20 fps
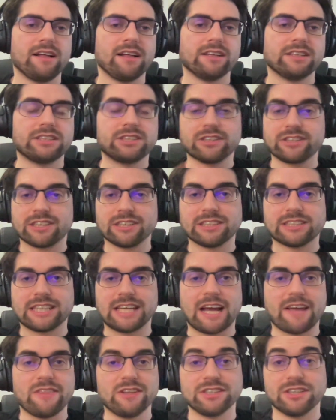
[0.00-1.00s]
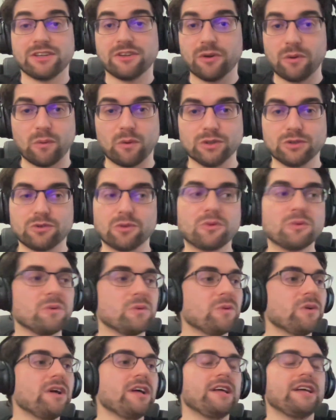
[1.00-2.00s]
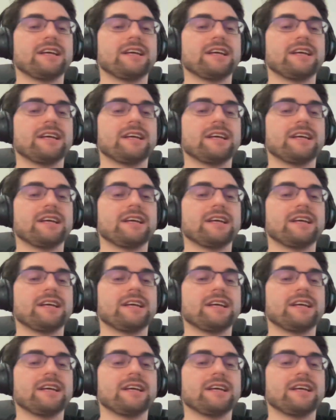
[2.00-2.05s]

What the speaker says: Circle CI doesn't know what to do.